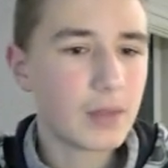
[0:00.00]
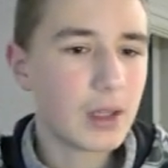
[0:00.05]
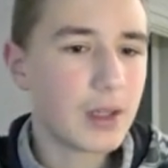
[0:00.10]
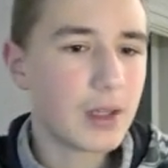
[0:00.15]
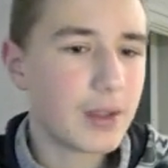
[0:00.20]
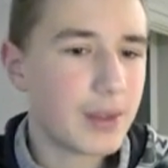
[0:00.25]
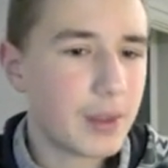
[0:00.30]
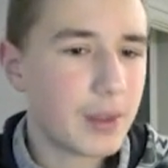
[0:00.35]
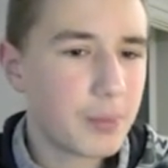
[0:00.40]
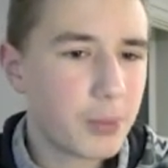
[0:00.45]

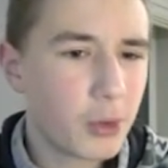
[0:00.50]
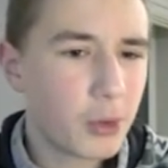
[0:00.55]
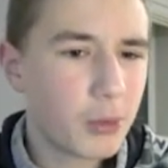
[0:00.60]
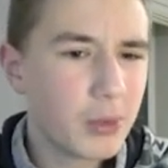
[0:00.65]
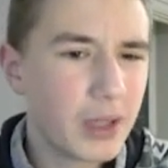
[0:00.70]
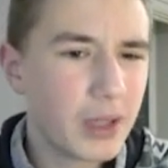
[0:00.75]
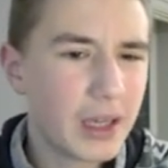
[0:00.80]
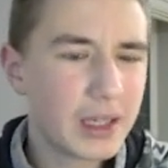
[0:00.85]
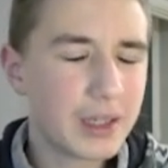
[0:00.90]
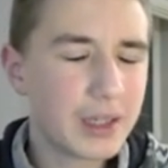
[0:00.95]
then
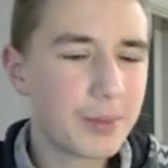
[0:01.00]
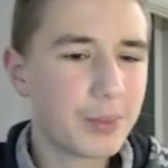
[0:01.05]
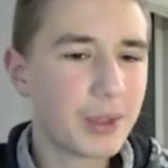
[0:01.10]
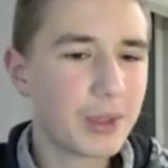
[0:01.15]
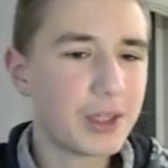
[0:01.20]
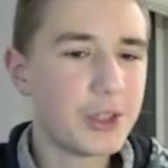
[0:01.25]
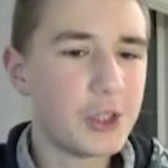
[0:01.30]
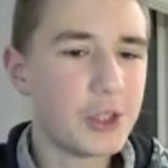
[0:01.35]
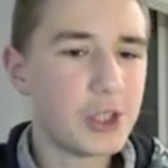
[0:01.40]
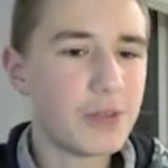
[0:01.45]
probably I can play
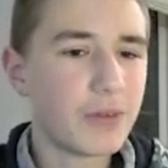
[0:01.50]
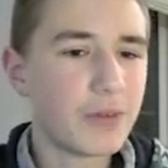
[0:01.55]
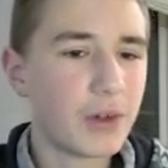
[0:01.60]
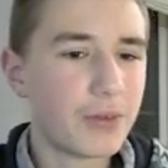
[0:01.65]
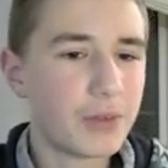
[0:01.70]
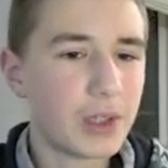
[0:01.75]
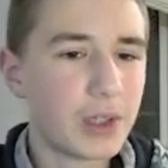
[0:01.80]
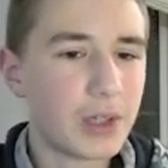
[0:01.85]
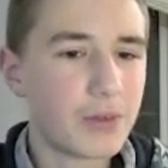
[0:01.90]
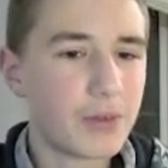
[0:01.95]

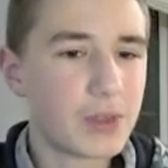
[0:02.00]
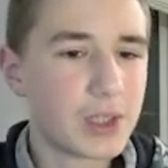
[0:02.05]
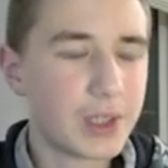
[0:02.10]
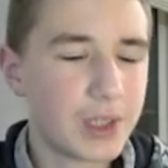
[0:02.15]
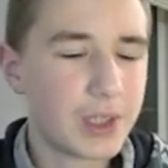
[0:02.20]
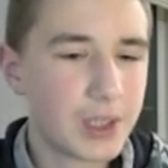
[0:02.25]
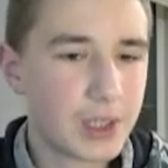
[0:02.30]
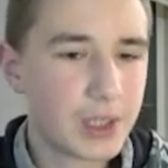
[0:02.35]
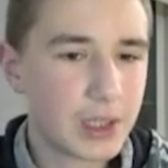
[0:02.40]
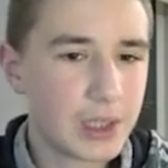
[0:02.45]
g5 king
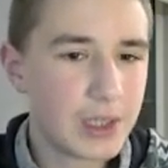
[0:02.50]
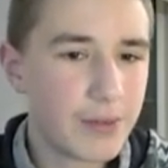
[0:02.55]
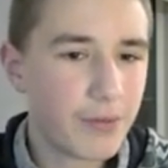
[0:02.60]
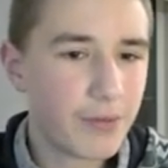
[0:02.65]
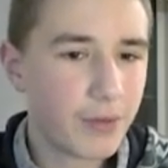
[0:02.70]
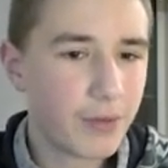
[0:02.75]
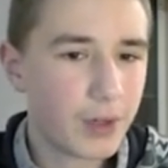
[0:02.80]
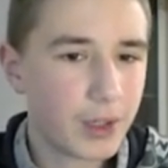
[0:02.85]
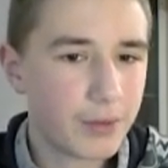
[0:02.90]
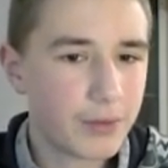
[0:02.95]
f6
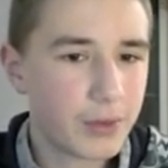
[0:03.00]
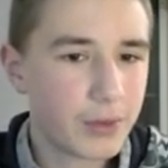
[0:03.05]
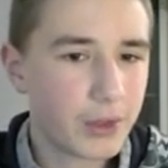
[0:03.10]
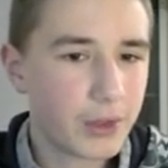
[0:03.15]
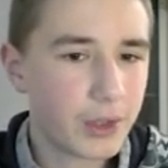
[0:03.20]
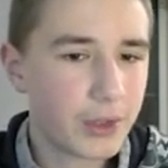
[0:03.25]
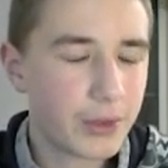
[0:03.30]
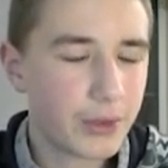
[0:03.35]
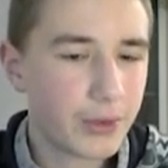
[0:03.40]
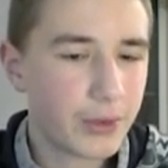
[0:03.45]
e5
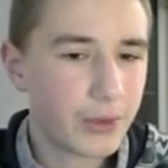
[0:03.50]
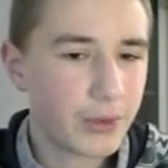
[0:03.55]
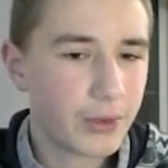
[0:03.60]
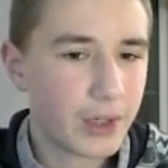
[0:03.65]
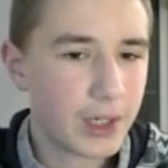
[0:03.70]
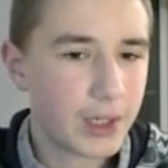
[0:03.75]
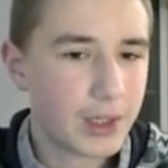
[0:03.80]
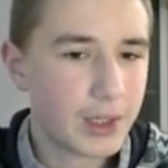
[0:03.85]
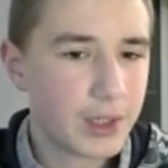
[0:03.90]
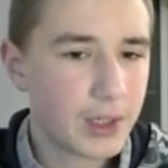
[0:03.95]
trying to
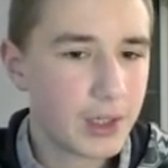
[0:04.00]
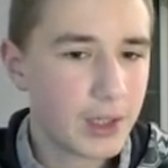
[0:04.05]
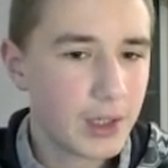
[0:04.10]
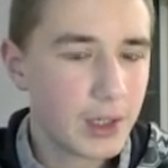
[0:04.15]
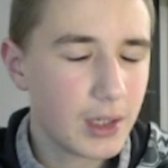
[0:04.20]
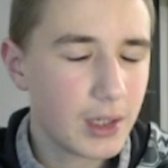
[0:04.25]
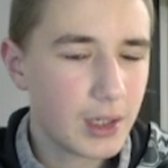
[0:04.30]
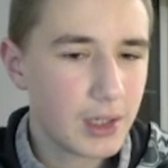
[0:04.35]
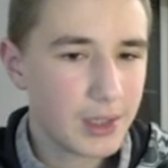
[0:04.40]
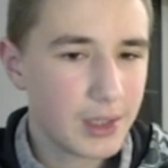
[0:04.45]
create
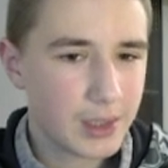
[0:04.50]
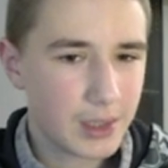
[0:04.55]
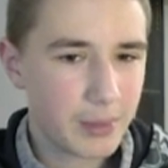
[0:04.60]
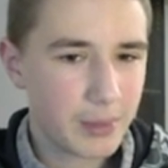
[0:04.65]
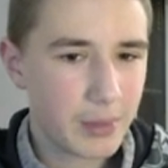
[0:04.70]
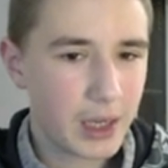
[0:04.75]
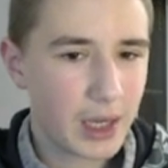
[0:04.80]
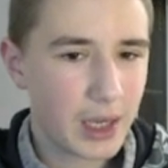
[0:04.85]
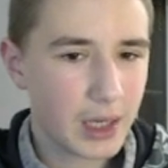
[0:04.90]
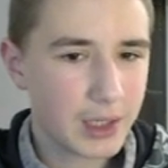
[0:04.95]
some
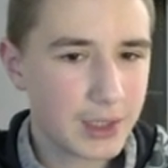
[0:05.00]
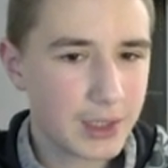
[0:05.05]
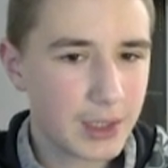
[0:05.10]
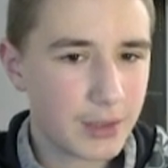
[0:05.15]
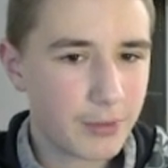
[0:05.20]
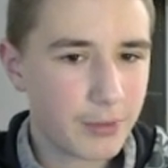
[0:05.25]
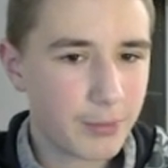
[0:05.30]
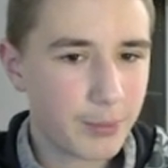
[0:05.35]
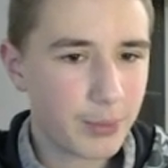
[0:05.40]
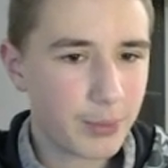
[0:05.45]

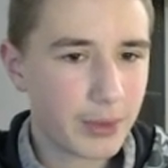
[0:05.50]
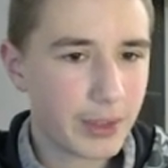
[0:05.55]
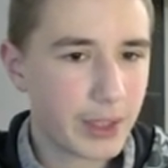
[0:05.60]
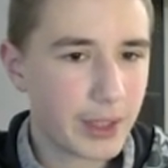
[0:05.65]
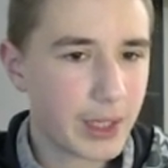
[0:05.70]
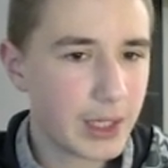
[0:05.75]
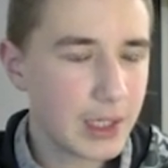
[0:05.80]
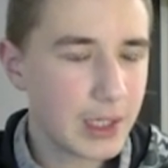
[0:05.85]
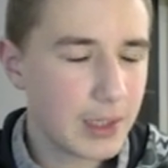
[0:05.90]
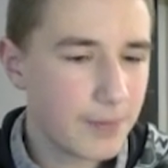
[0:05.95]
active
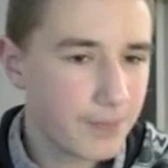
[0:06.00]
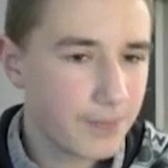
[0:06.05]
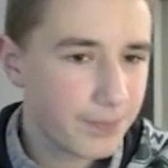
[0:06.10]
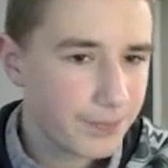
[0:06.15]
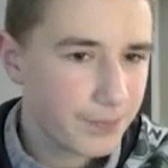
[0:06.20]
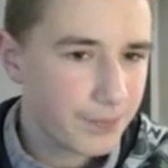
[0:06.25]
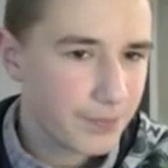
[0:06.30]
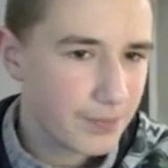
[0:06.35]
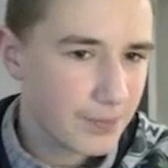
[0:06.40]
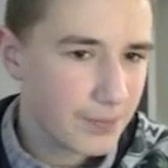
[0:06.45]
play
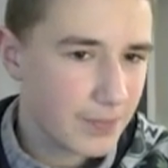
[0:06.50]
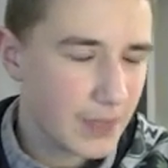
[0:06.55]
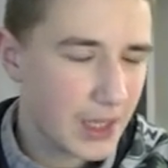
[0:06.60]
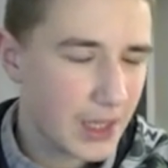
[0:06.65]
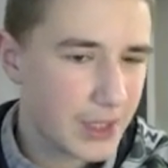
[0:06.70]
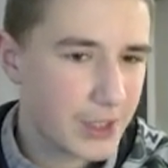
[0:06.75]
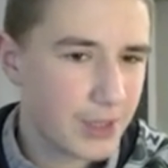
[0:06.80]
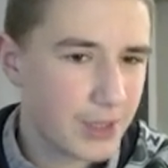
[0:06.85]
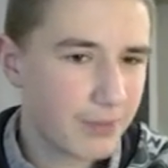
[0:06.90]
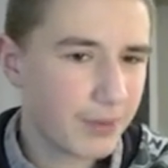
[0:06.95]
yeah,
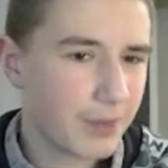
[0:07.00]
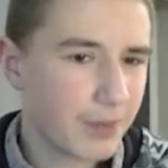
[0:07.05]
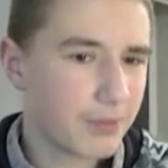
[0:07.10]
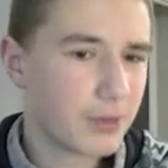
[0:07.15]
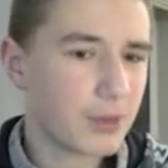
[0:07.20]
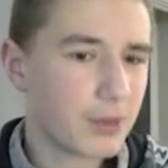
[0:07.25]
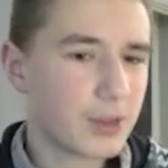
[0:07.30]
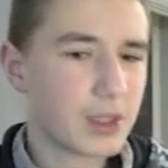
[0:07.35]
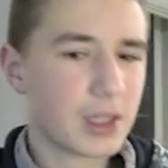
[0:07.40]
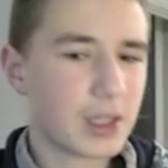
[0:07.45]
g5
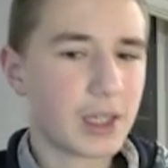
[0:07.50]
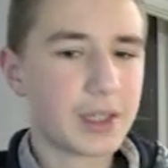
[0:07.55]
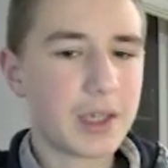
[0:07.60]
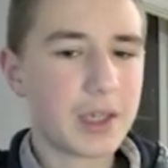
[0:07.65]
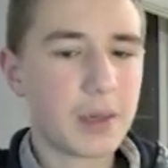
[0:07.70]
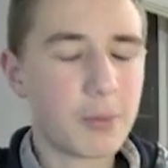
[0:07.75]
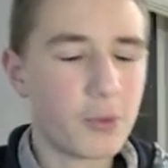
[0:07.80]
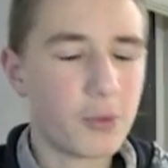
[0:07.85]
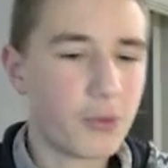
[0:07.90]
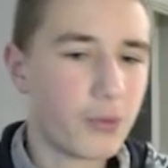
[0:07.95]
looks like a
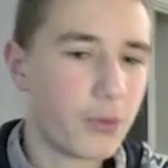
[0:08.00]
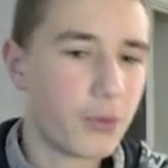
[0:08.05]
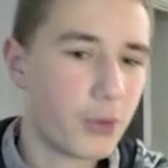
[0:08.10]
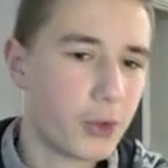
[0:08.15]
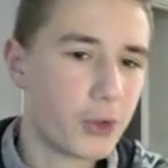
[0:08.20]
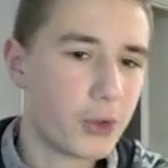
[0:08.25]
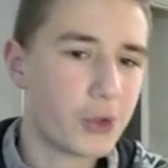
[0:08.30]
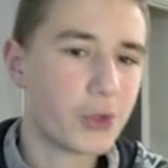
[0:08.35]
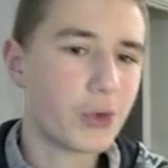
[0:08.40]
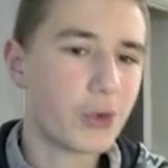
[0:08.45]
move for
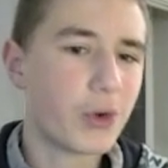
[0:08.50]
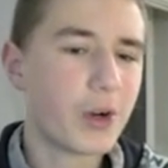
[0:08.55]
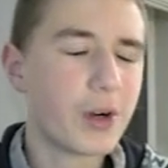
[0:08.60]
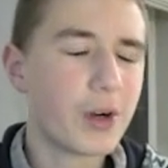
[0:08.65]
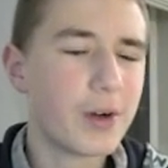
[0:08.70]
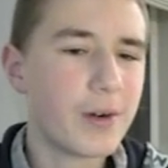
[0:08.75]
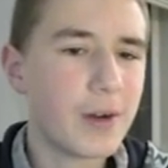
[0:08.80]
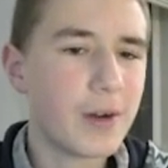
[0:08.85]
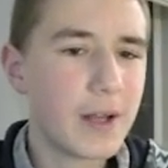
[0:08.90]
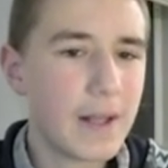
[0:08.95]
sure.
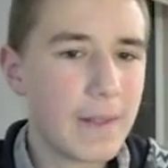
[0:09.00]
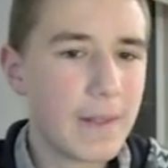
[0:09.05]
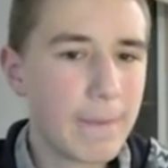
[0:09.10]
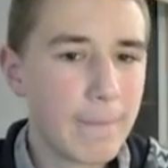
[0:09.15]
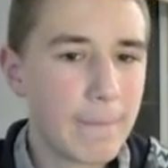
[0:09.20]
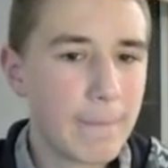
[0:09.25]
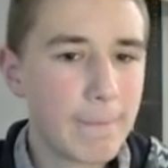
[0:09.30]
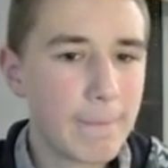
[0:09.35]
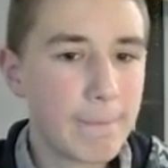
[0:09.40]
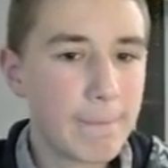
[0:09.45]

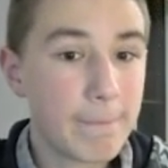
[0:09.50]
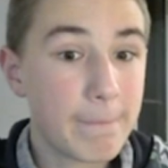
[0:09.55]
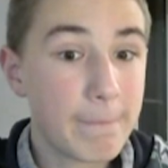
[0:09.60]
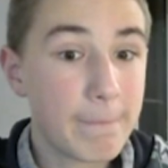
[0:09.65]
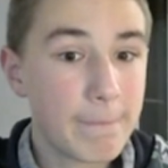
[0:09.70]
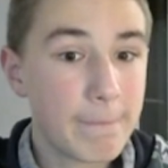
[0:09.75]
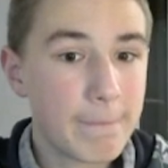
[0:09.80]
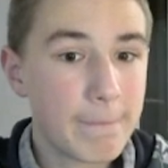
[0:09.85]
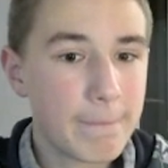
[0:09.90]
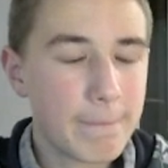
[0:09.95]

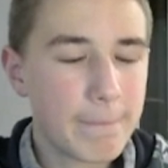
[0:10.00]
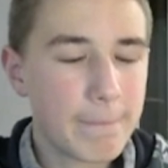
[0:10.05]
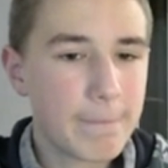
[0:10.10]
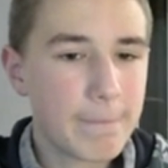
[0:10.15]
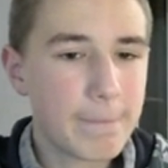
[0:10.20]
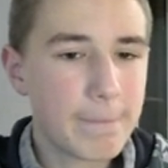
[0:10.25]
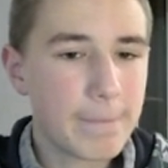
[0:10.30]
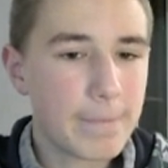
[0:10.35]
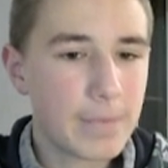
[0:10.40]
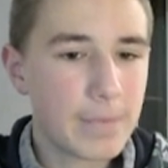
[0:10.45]

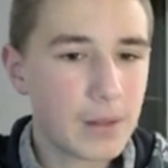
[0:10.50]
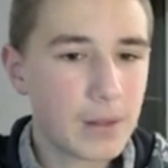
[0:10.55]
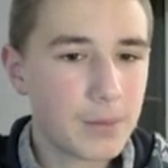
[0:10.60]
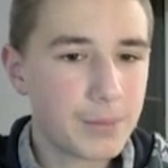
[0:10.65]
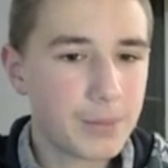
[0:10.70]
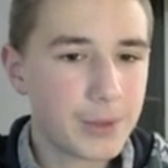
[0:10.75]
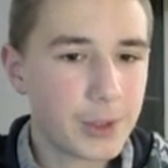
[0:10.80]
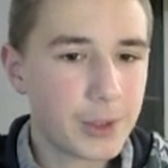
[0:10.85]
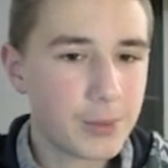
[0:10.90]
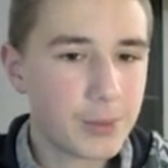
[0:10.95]
Mm,
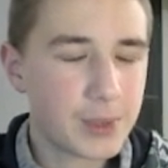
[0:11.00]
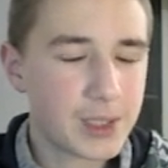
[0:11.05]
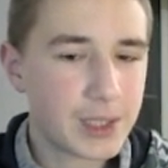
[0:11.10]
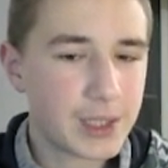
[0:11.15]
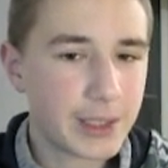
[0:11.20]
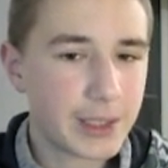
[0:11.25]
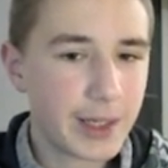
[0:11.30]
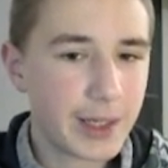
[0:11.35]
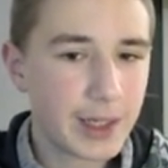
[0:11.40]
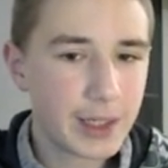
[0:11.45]
bishop
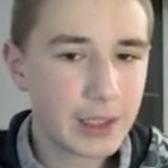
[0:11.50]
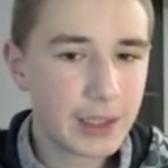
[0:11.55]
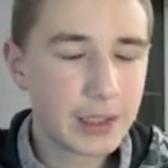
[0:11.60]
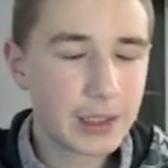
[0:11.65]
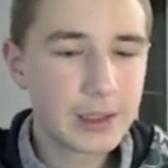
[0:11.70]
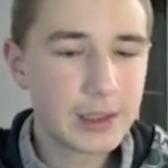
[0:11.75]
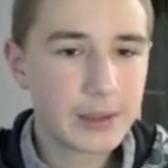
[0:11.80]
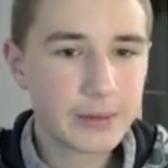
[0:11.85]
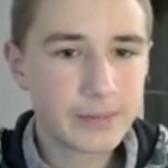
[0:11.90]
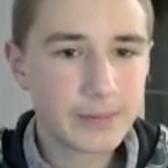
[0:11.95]
c8.